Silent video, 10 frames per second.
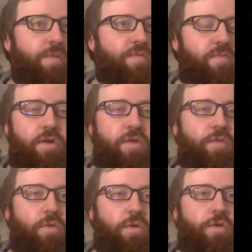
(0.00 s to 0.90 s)
people from around
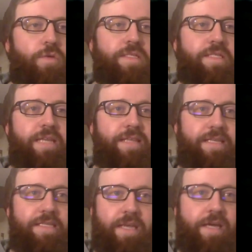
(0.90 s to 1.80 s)
the world who would say mm-hmm.
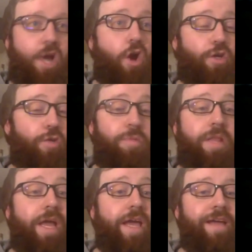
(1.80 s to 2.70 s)
things like "Are you
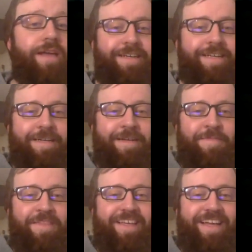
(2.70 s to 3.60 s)
play?"
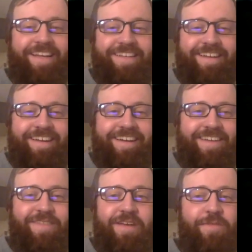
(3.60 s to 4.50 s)
and uh, it, it